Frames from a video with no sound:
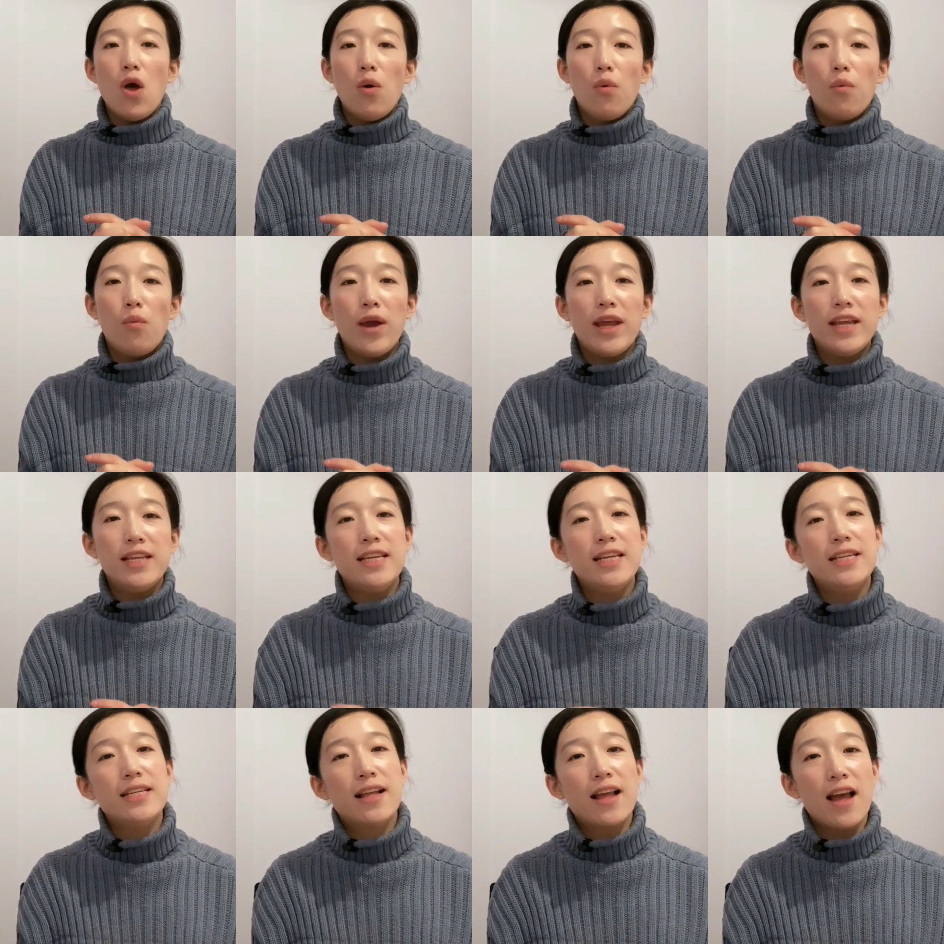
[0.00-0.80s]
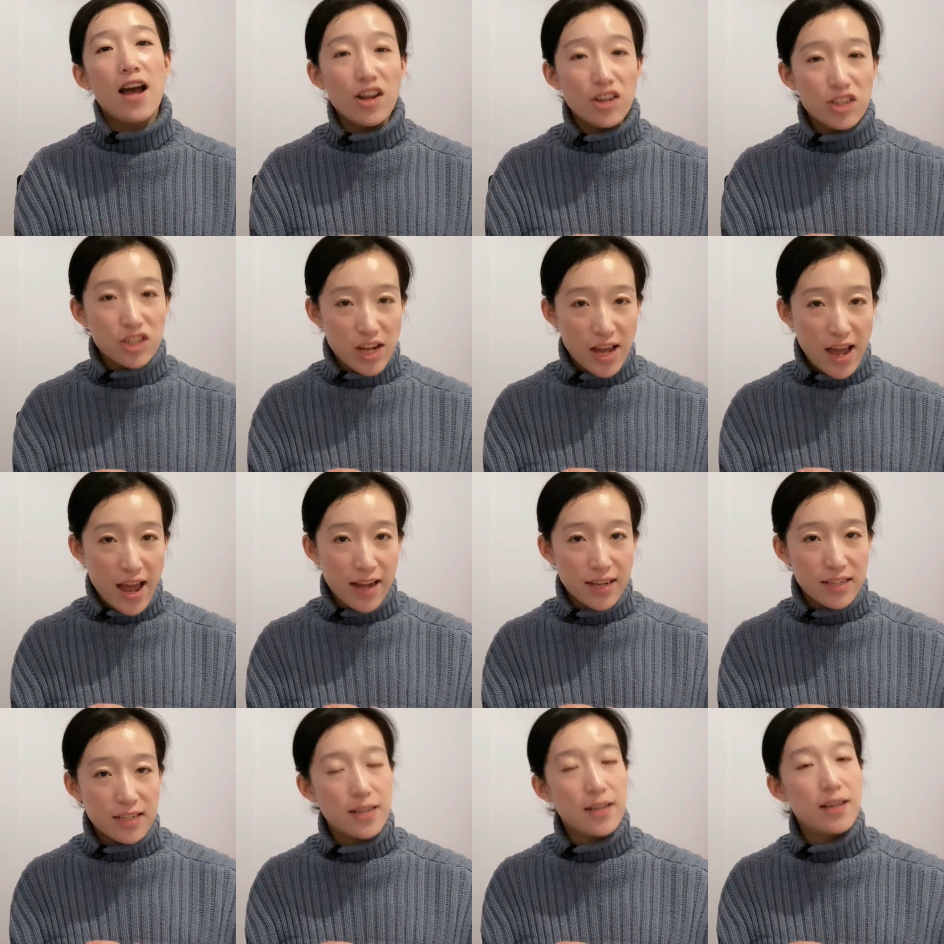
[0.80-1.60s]
we need to
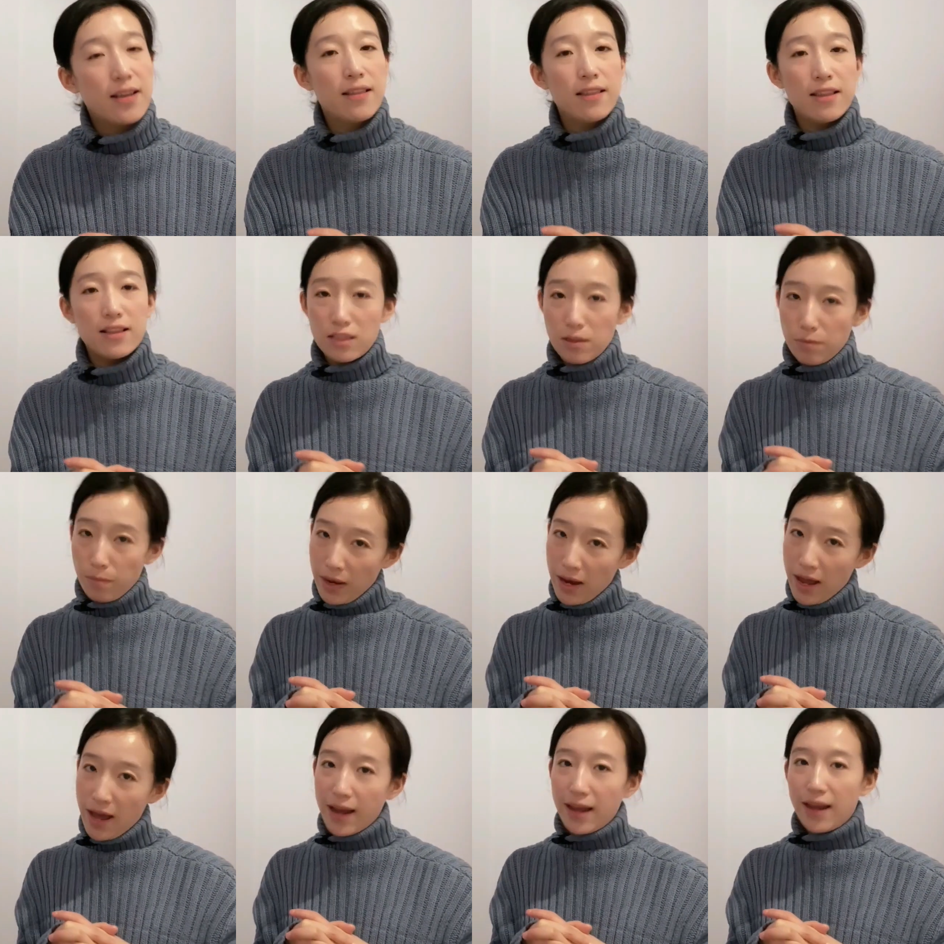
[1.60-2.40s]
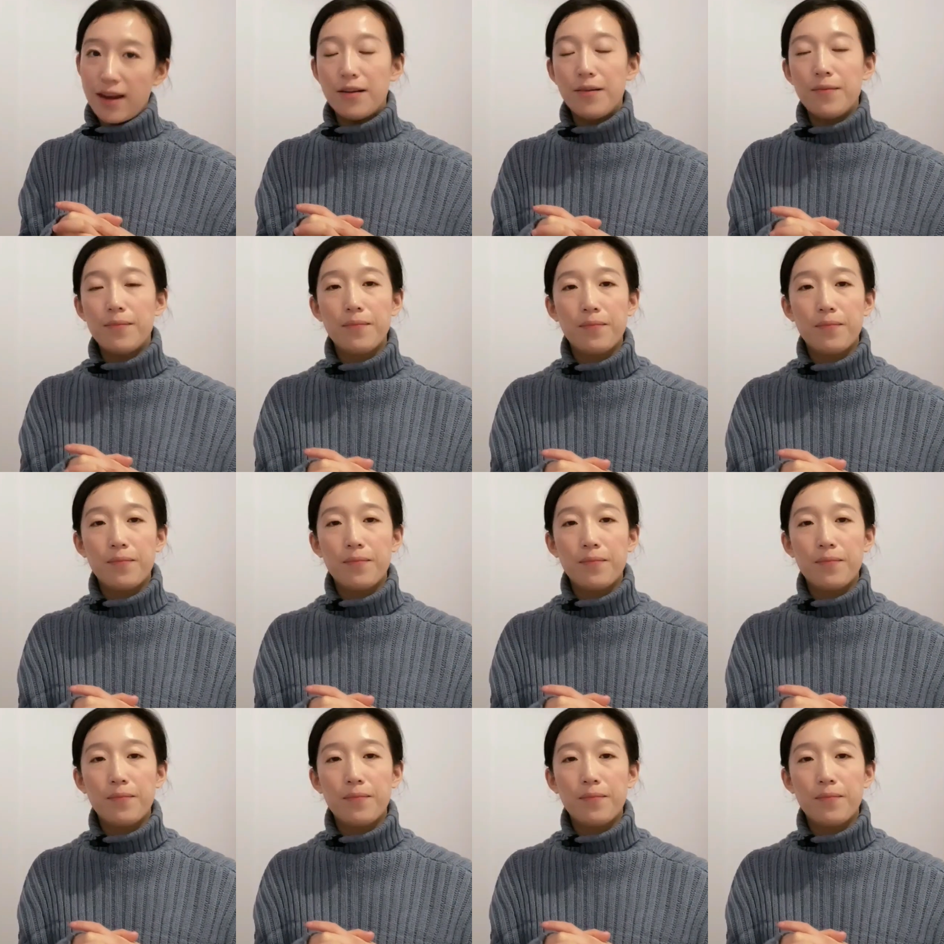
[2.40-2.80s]
contact the supplier.